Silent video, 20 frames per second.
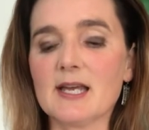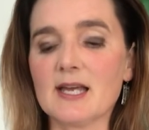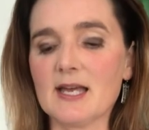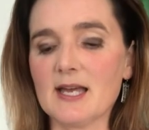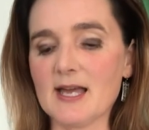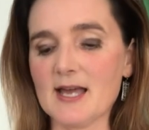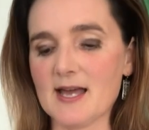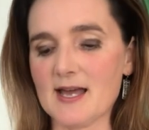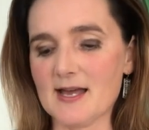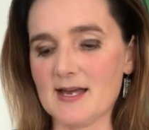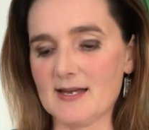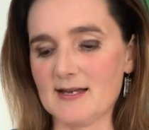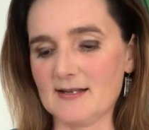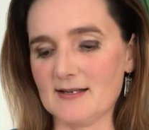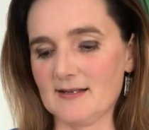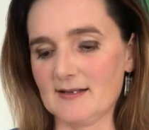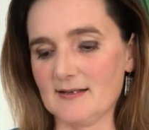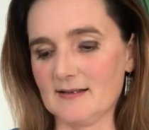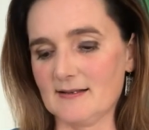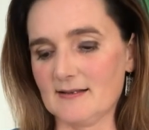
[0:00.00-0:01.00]

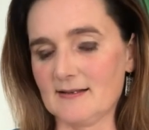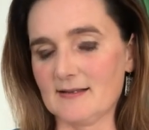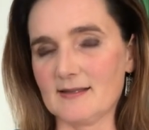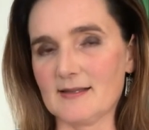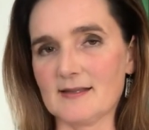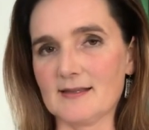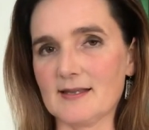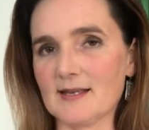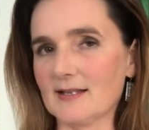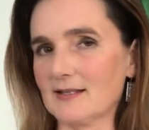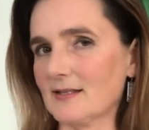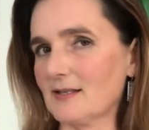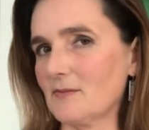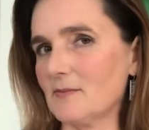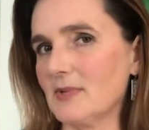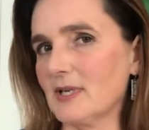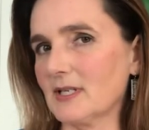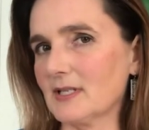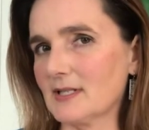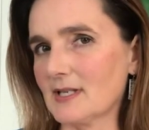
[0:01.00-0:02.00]
and that's a
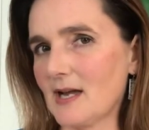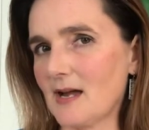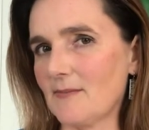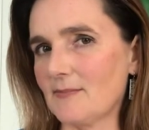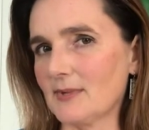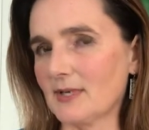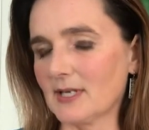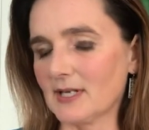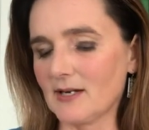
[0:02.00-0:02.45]
big topic.